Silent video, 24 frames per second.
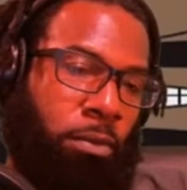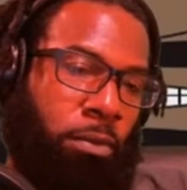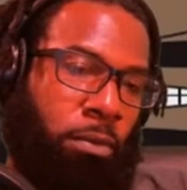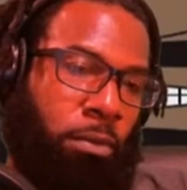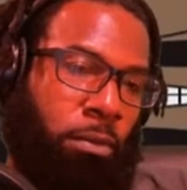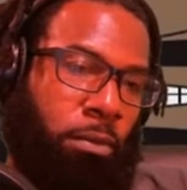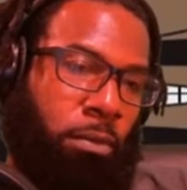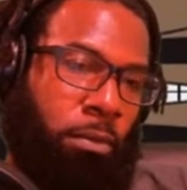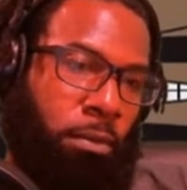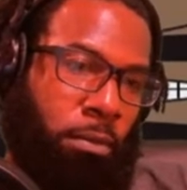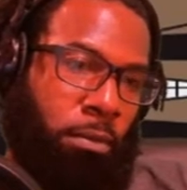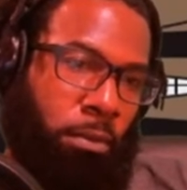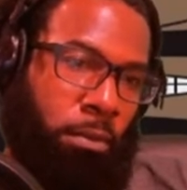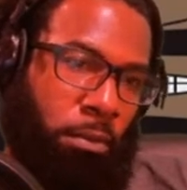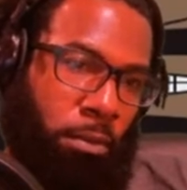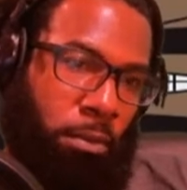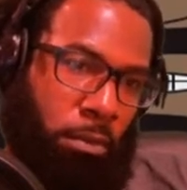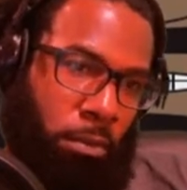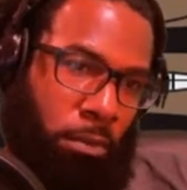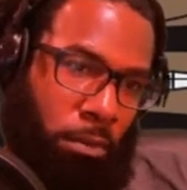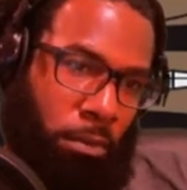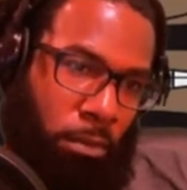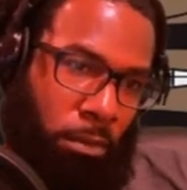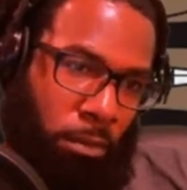
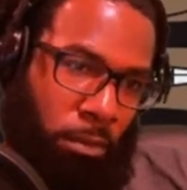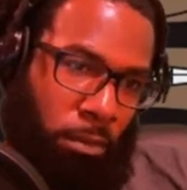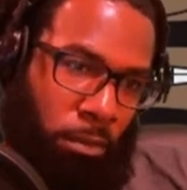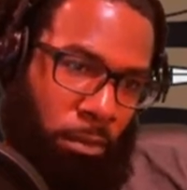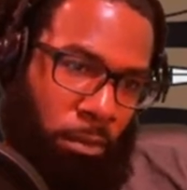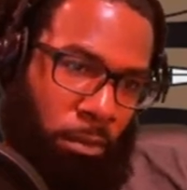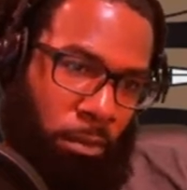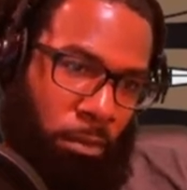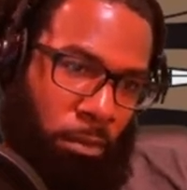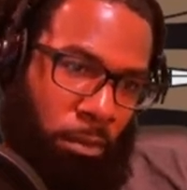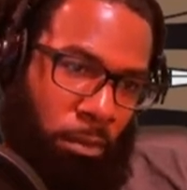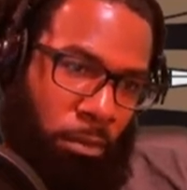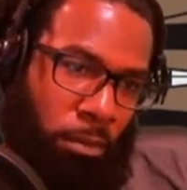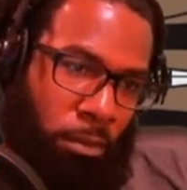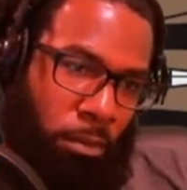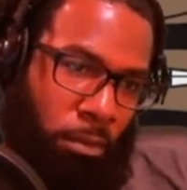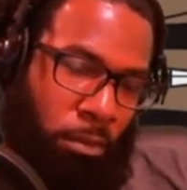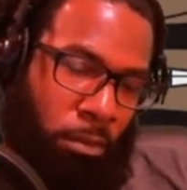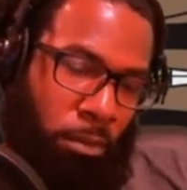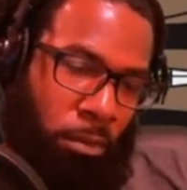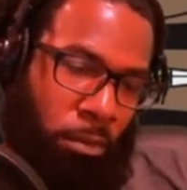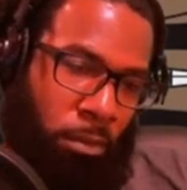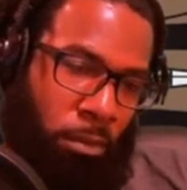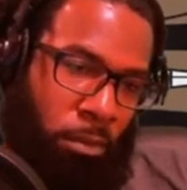
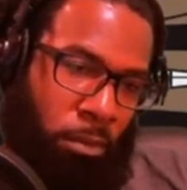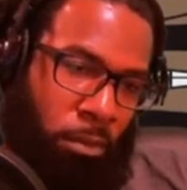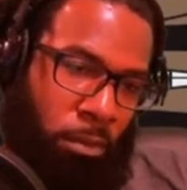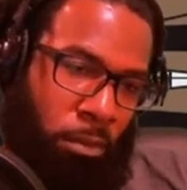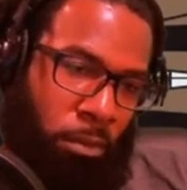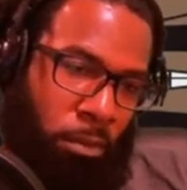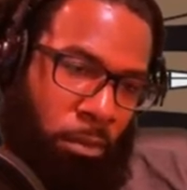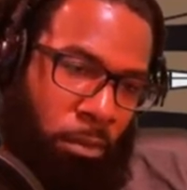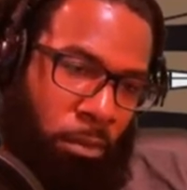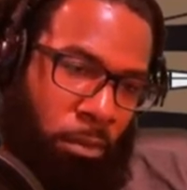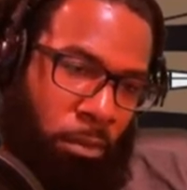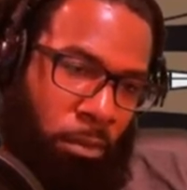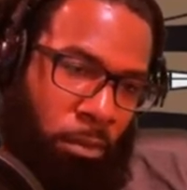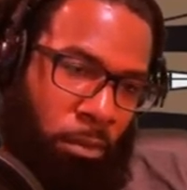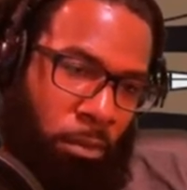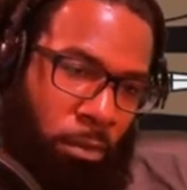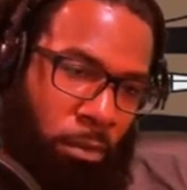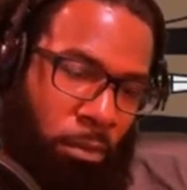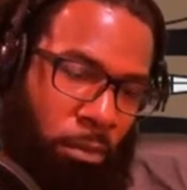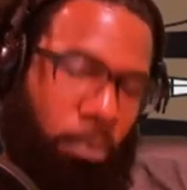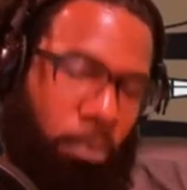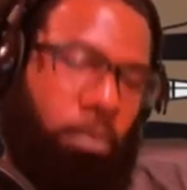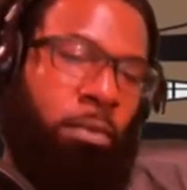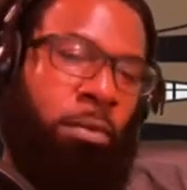
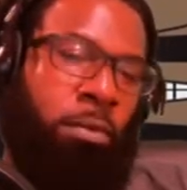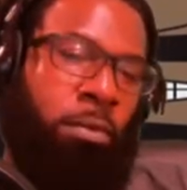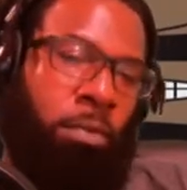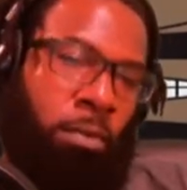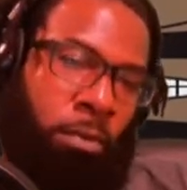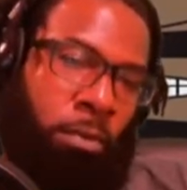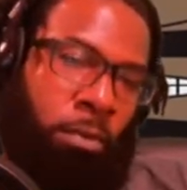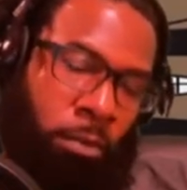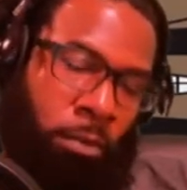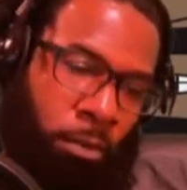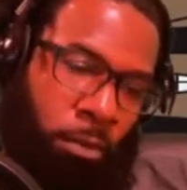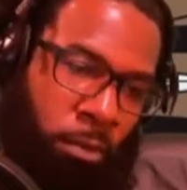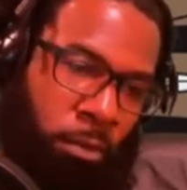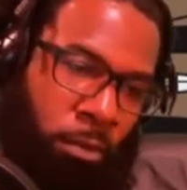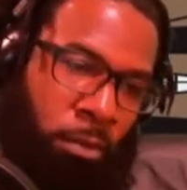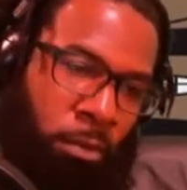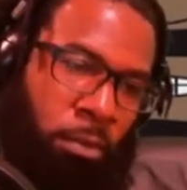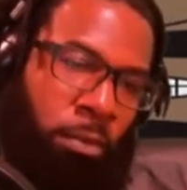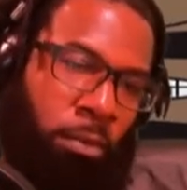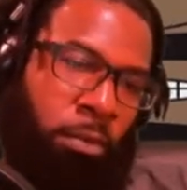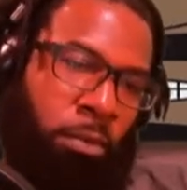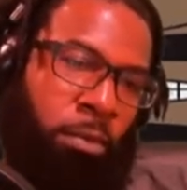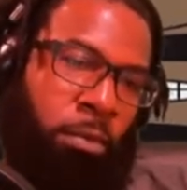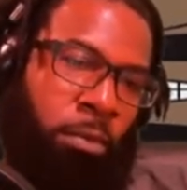
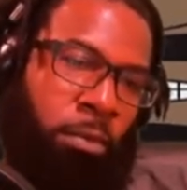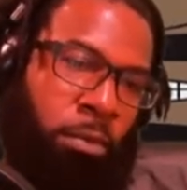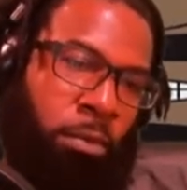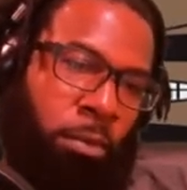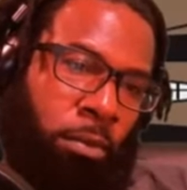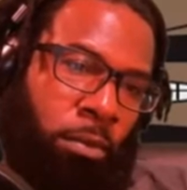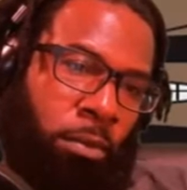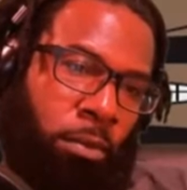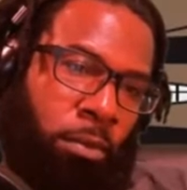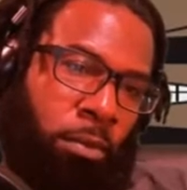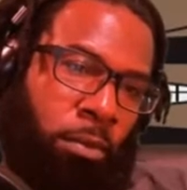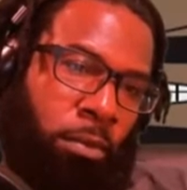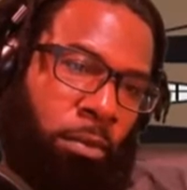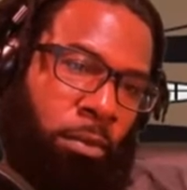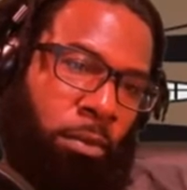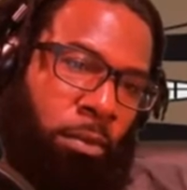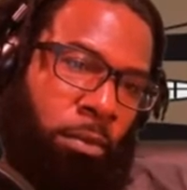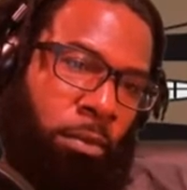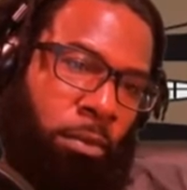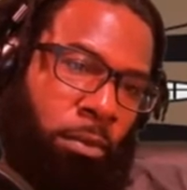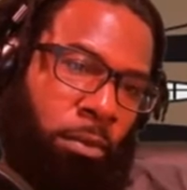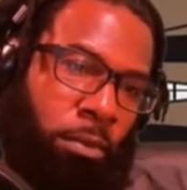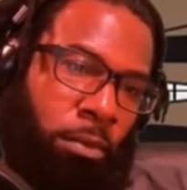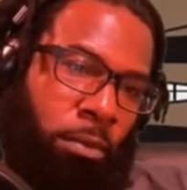
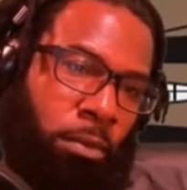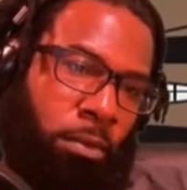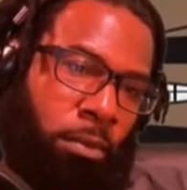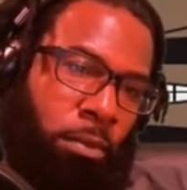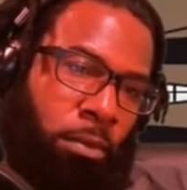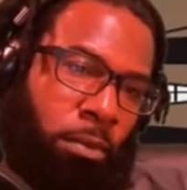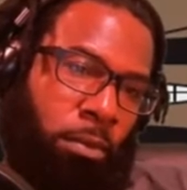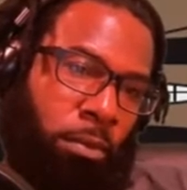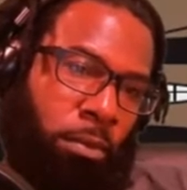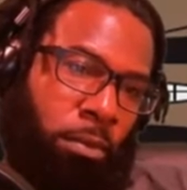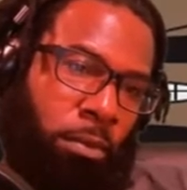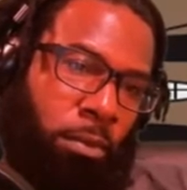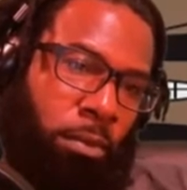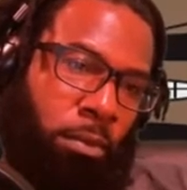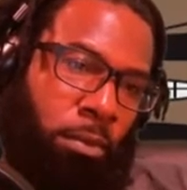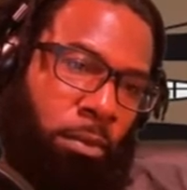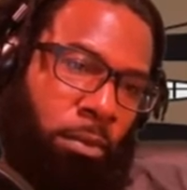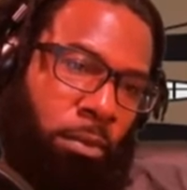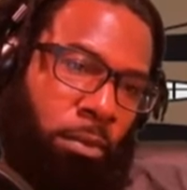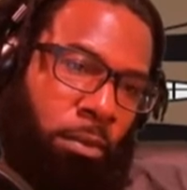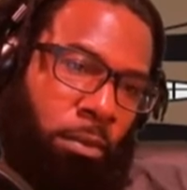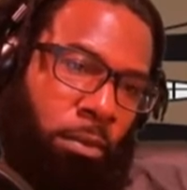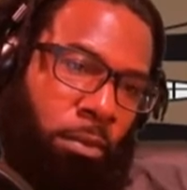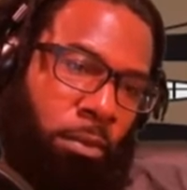
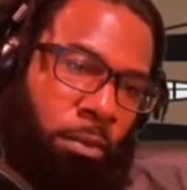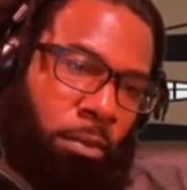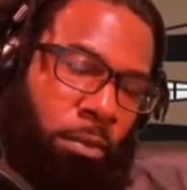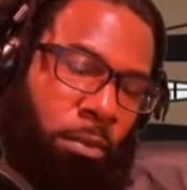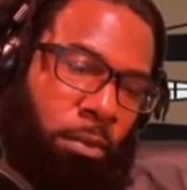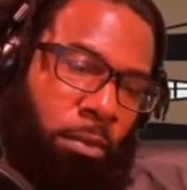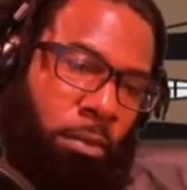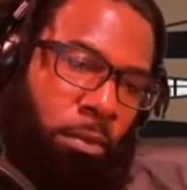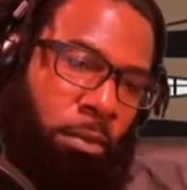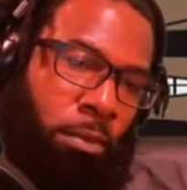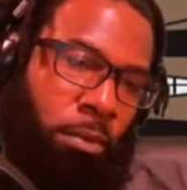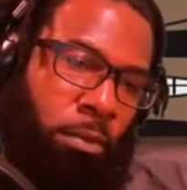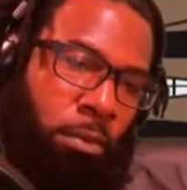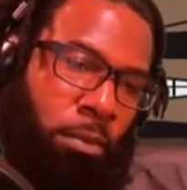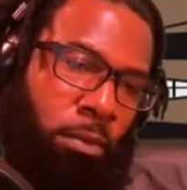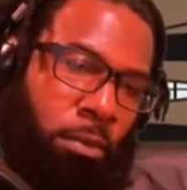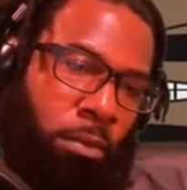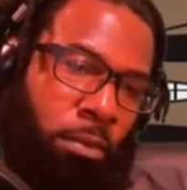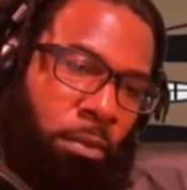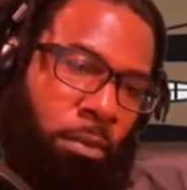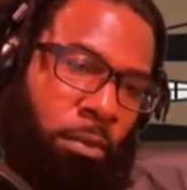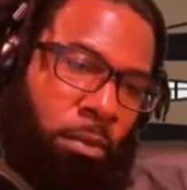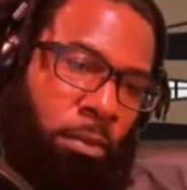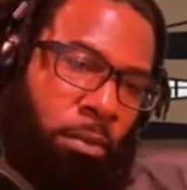
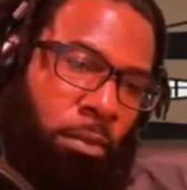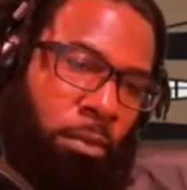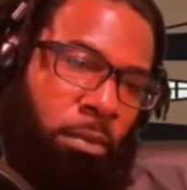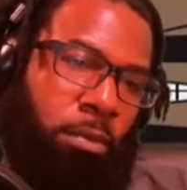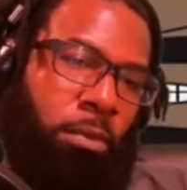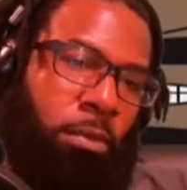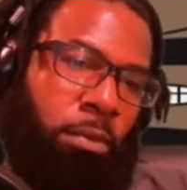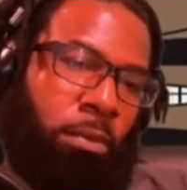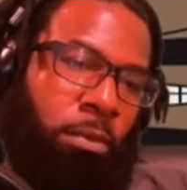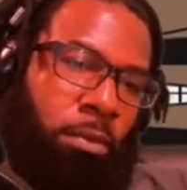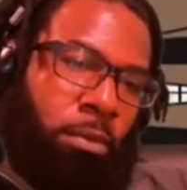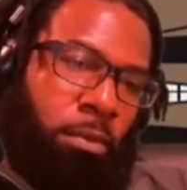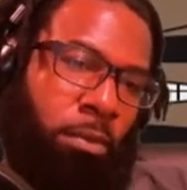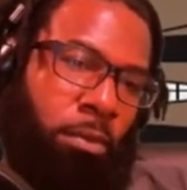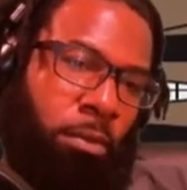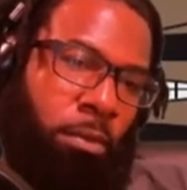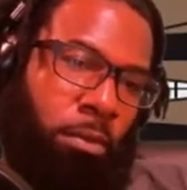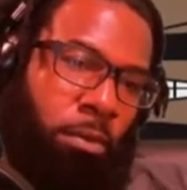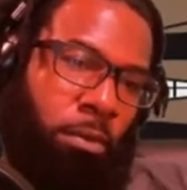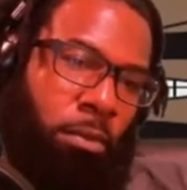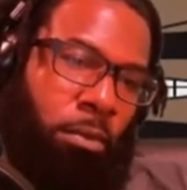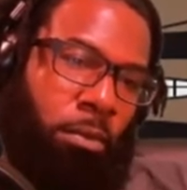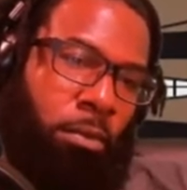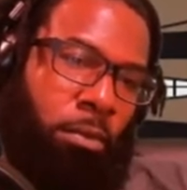(not speaking)